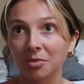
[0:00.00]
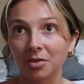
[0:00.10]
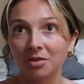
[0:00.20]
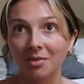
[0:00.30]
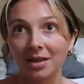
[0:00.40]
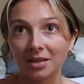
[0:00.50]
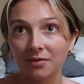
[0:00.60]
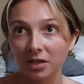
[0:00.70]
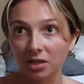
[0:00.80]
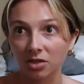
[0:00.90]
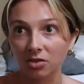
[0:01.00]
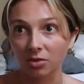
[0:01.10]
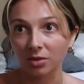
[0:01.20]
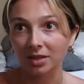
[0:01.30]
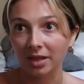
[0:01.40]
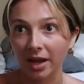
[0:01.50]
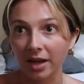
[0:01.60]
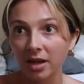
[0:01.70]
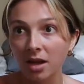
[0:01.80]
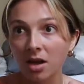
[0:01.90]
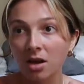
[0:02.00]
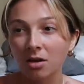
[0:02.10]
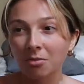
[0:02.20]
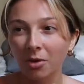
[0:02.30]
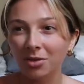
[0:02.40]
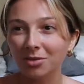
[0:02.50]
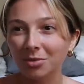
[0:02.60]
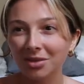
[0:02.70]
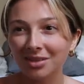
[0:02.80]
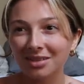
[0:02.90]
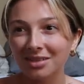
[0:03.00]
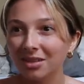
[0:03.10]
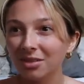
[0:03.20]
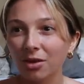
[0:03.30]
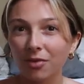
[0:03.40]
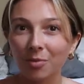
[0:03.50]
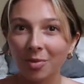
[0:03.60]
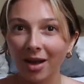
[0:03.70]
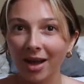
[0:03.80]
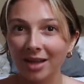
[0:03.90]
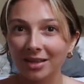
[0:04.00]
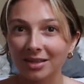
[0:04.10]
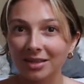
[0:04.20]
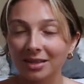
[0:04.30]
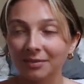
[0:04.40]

most amazing vintage stores today. Most were a little overpriced,